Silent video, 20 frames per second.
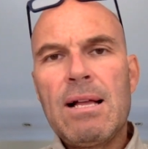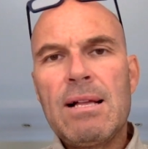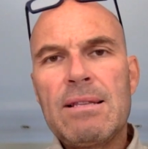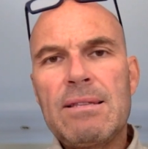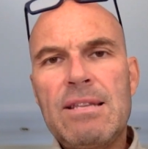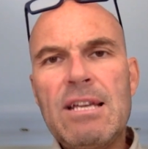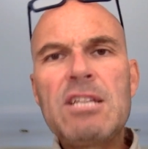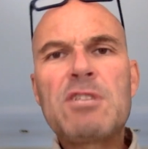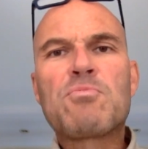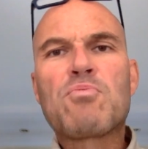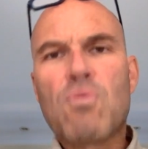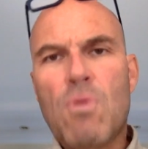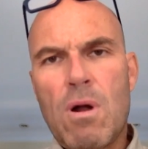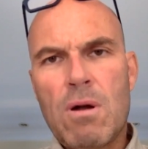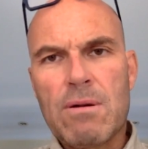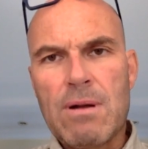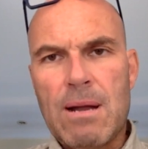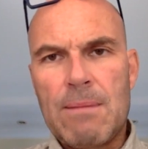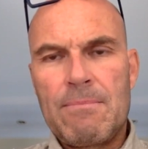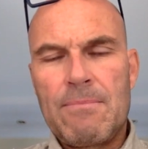This
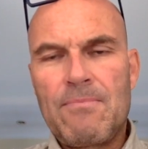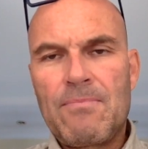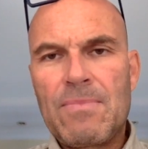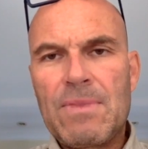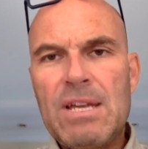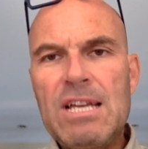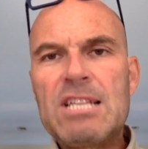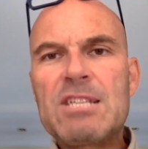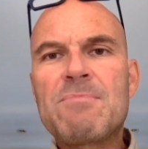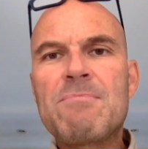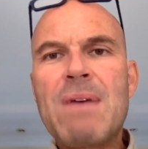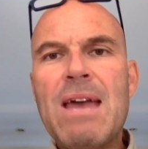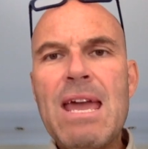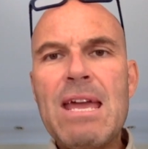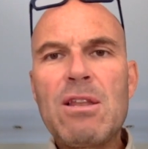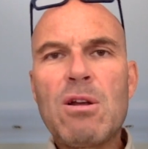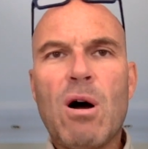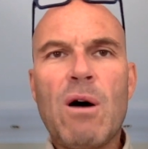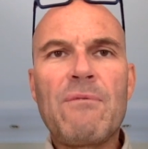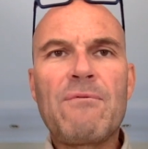program is
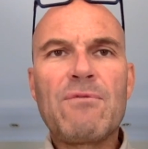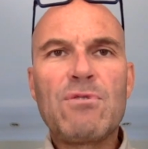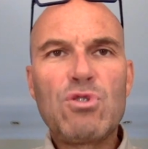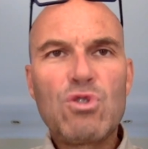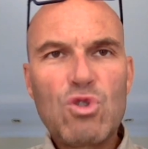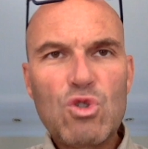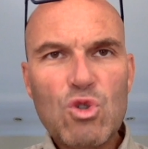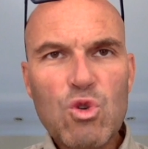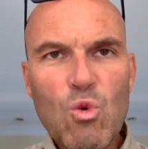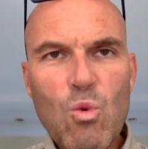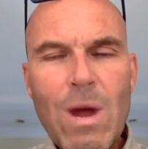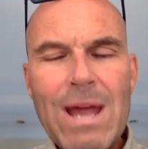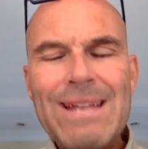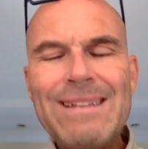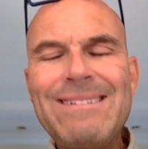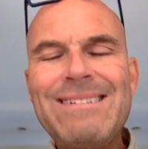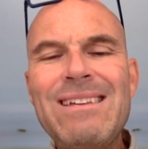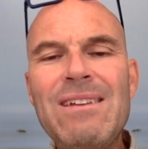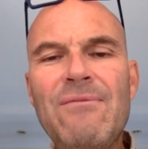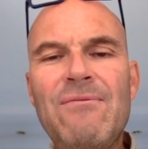made of
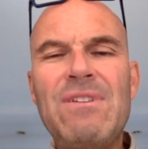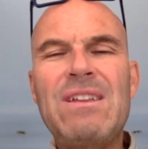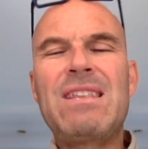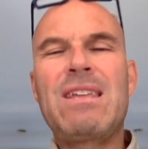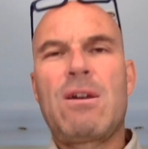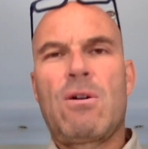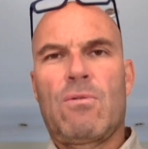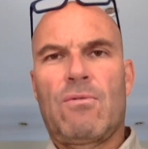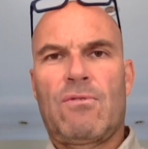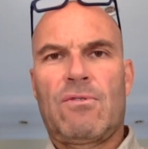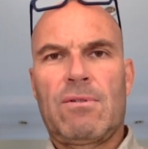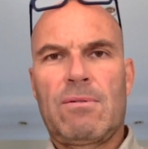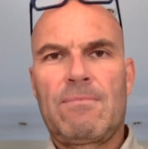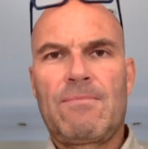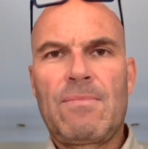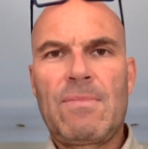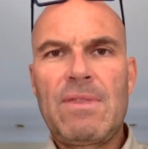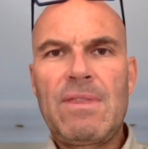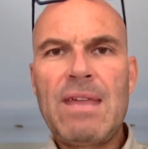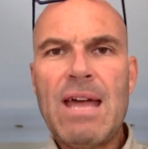20 videos.
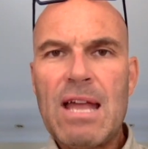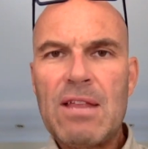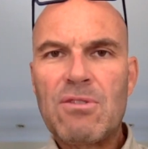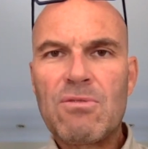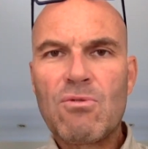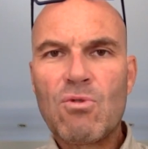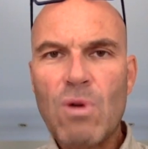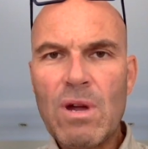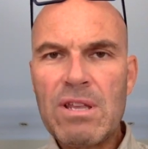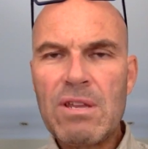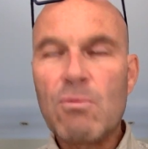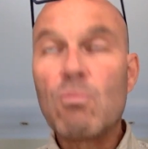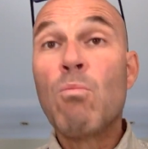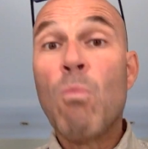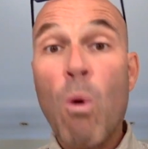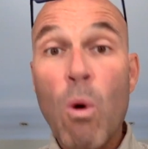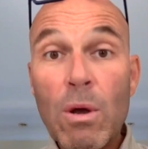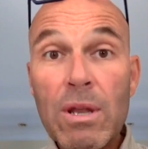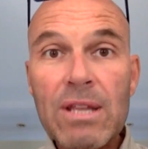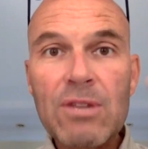There are
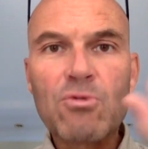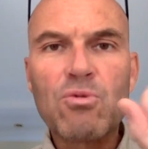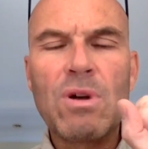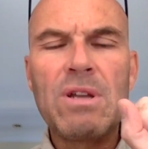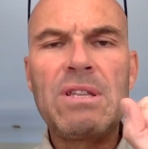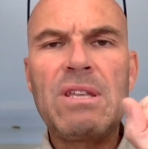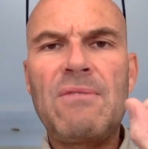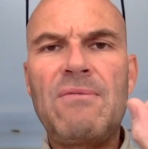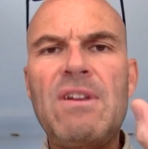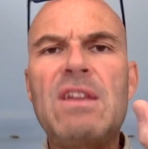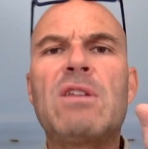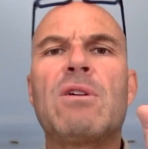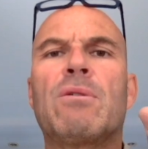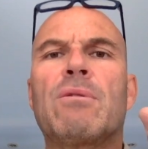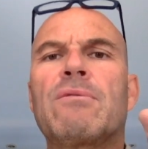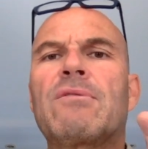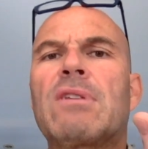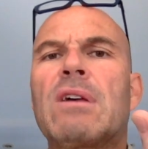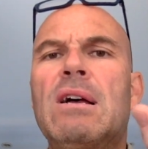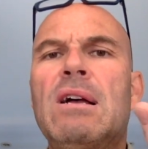more than 20
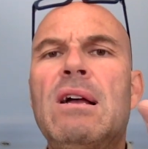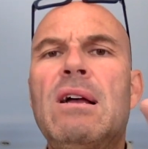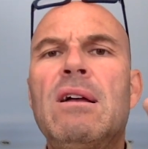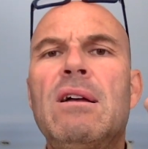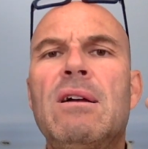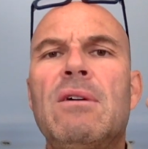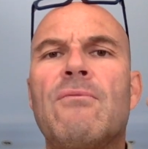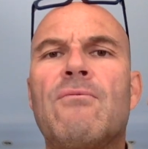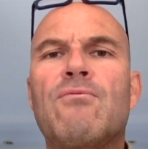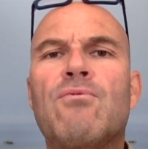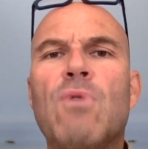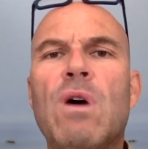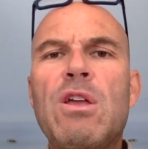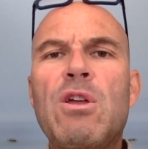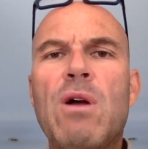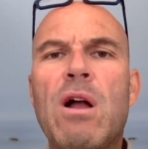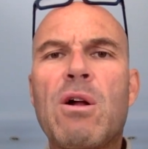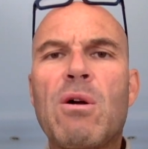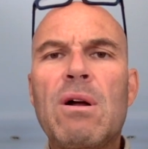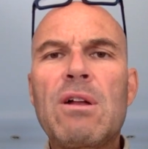videos where
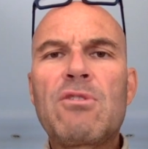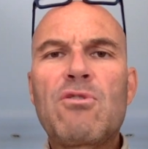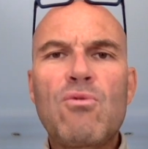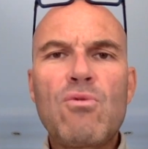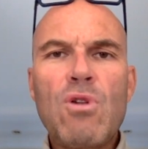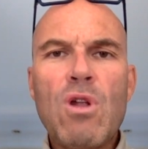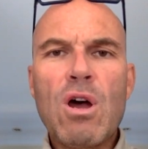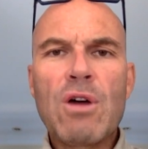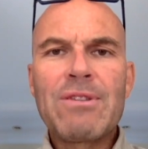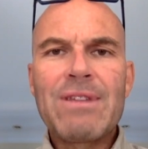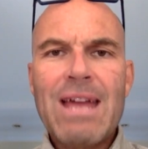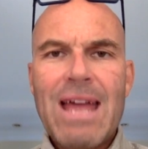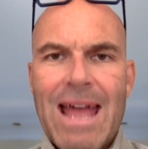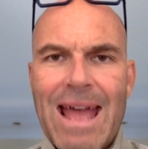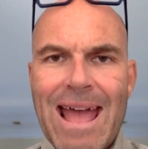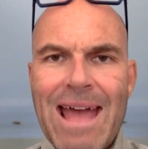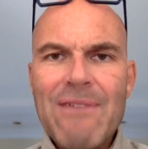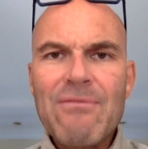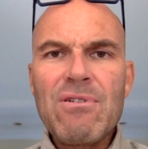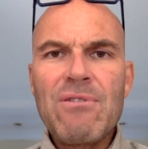you are going to learn
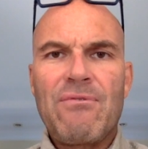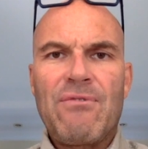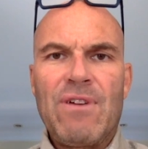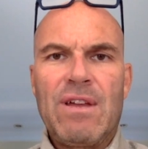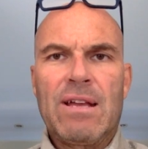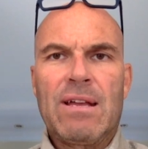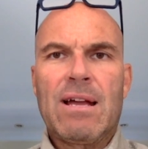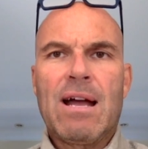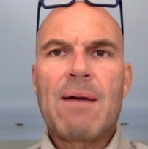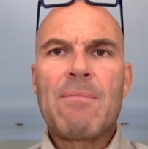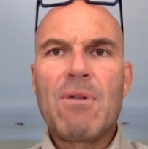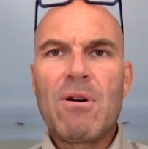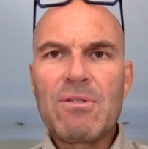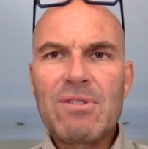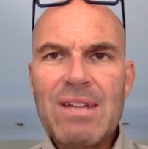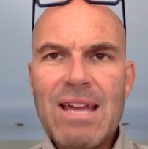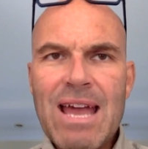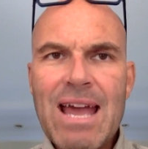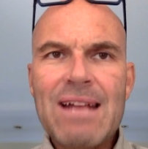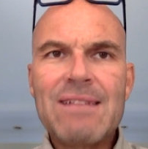everything
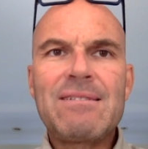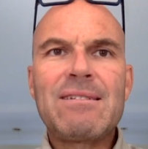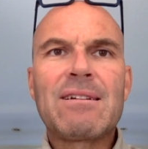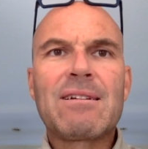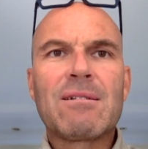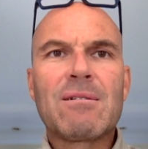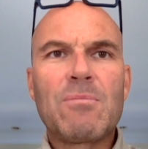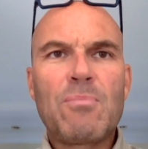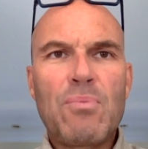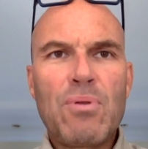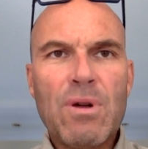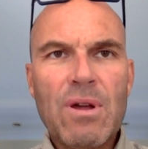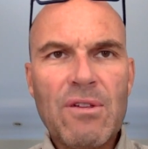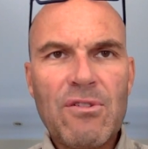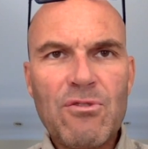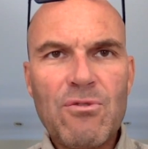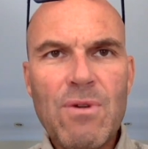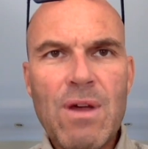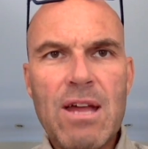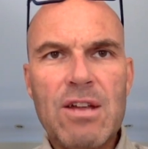about ethical
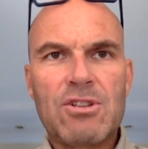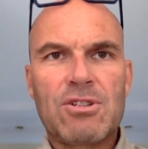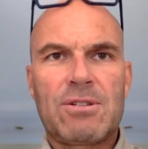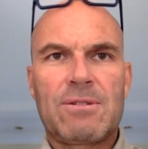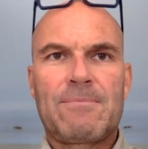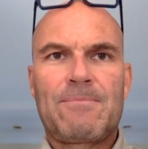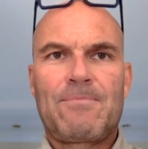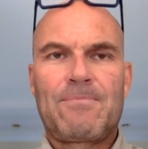persuasion.